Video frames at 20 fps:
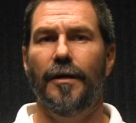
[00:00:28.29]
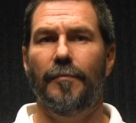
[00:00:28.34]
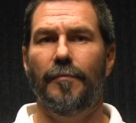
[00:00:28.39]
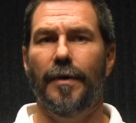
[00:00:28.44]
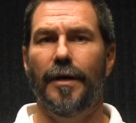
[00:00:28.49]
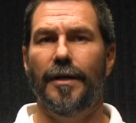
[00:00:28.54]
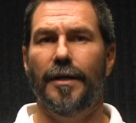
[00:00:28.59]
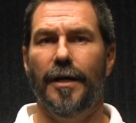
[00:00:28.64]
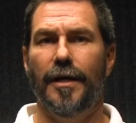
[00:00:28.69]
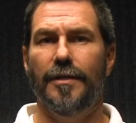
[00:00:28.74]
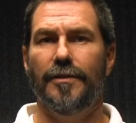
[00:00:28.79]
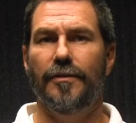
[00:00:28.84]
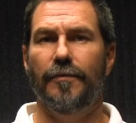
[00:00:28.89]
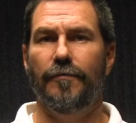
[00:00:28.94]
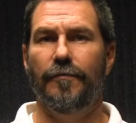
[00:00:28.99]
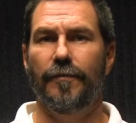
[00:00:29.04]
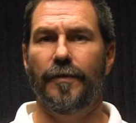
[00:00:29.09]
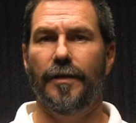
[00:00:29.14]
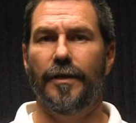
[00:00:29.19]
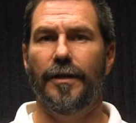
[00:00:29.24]
maintains a
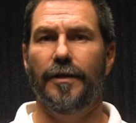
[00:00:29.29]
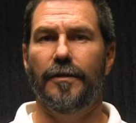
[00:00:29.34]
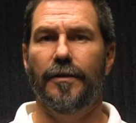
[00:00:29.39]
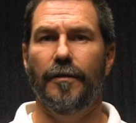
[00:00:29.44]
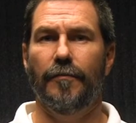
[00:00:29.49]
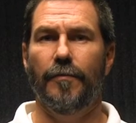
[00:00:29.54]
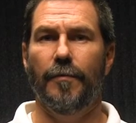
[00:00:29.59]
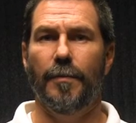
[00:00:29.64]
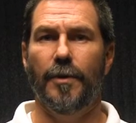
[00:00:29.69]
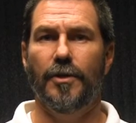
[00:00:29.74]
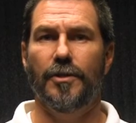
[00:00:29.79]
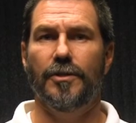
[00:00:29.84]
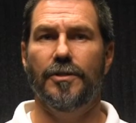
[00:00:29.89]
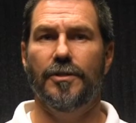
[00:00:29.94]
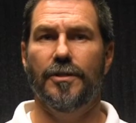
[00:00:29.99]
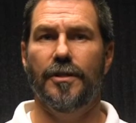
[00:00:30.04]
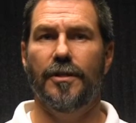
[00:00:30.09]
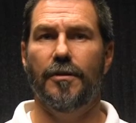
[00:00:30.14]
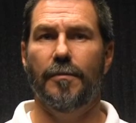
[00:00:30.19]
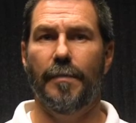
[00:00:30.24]
fleet of
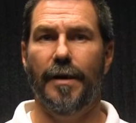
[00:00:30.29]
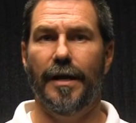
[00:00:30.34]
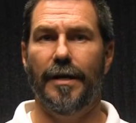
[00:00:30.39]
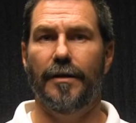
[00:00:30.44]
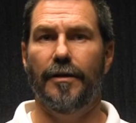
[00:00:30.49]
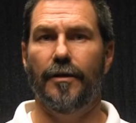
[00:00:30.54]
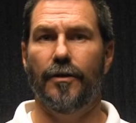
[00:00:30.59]
Emergency Command